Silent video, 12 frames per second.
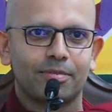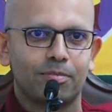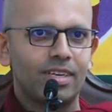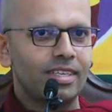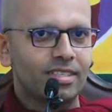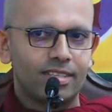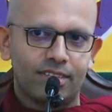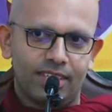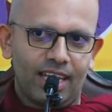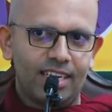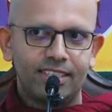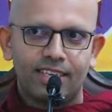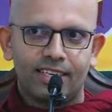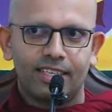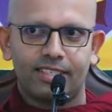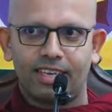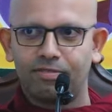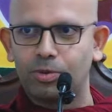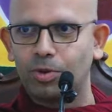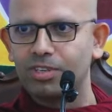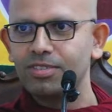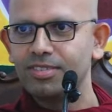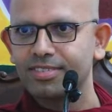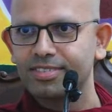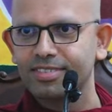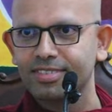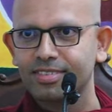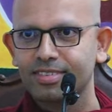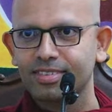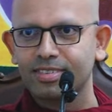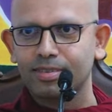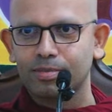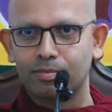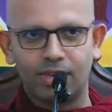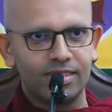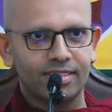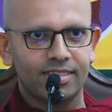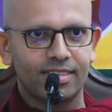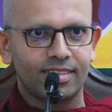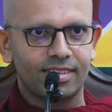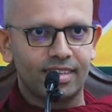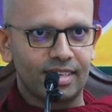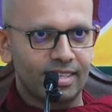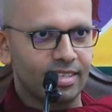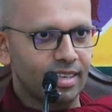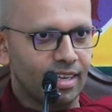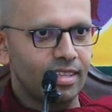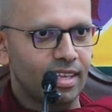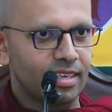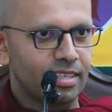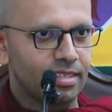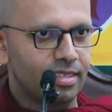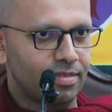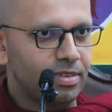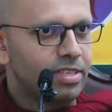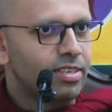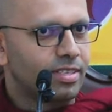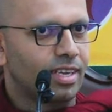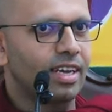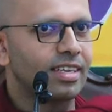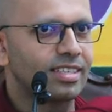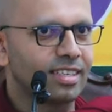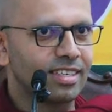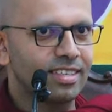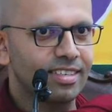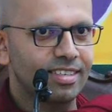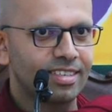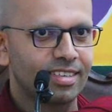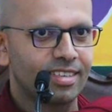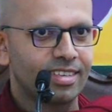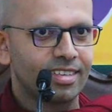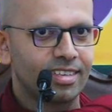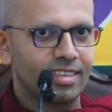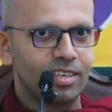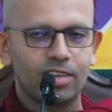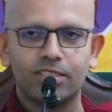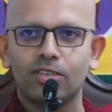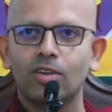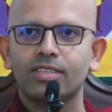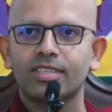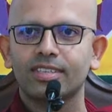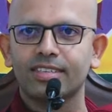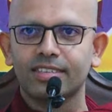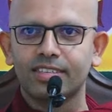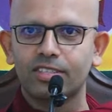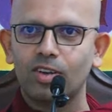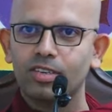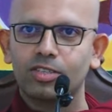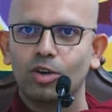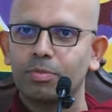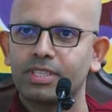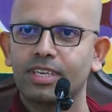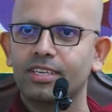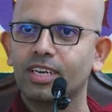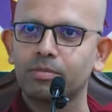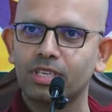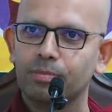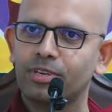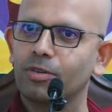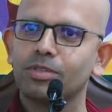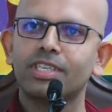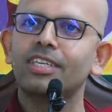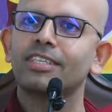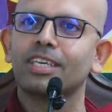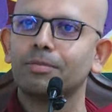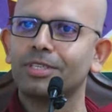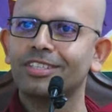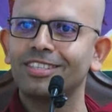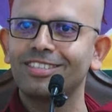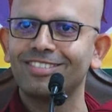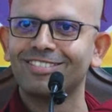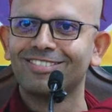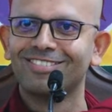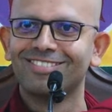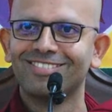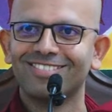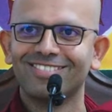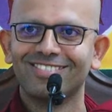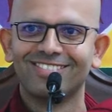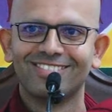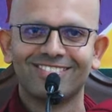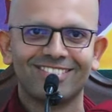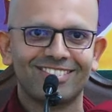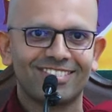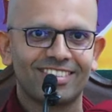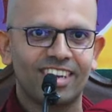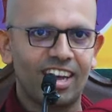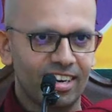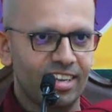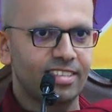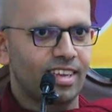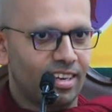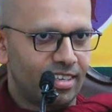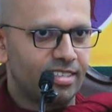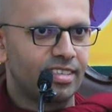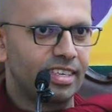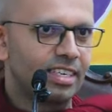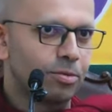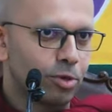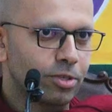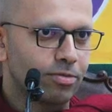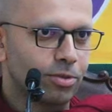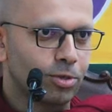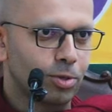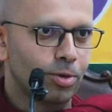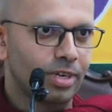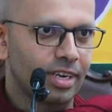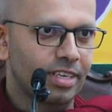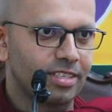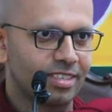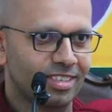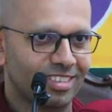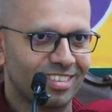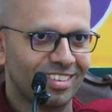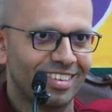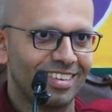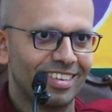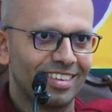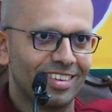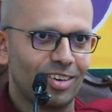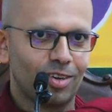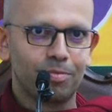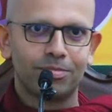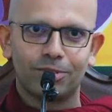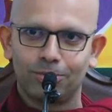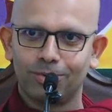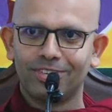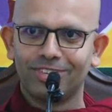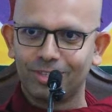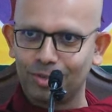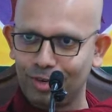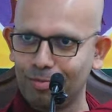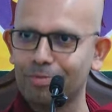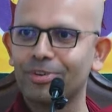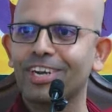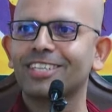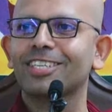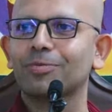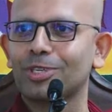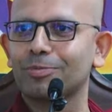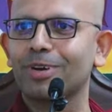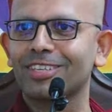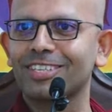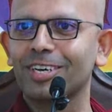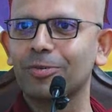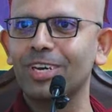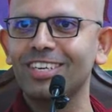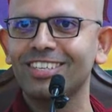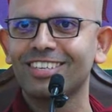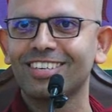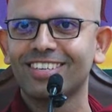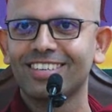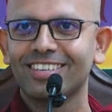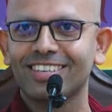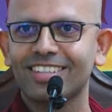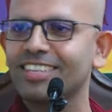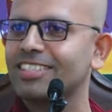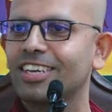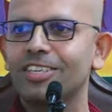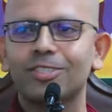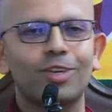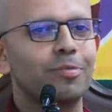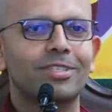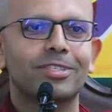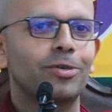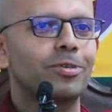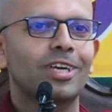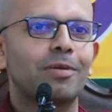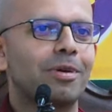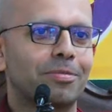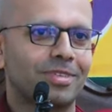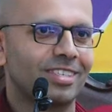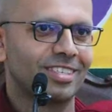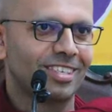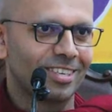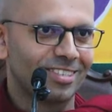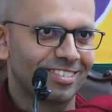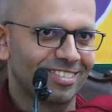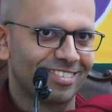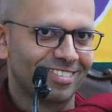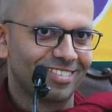But it's a reality that hits everyone. But it is said that in civil society, you know, it's not a, it's not a topic that comes up around the dinner table, does it? Unless, unless the dinner was, of course, organized on to, to commemorate someone's passing away, then such topics don't come up in discussion.